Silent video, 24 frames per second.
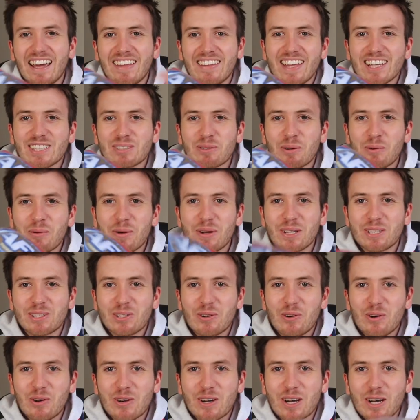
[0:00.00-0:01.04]
And that's what we're
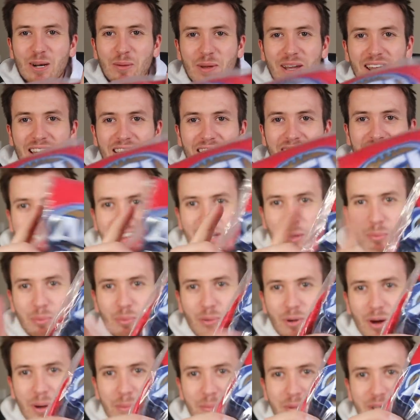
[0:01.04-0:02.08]
talking about. The
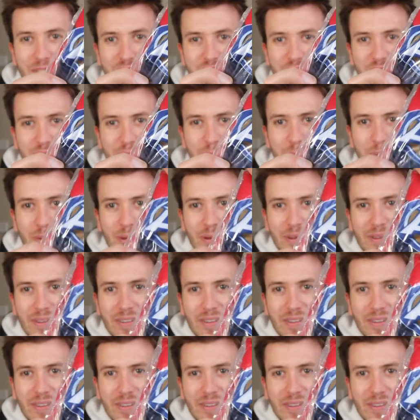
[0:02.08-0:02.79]
Premiership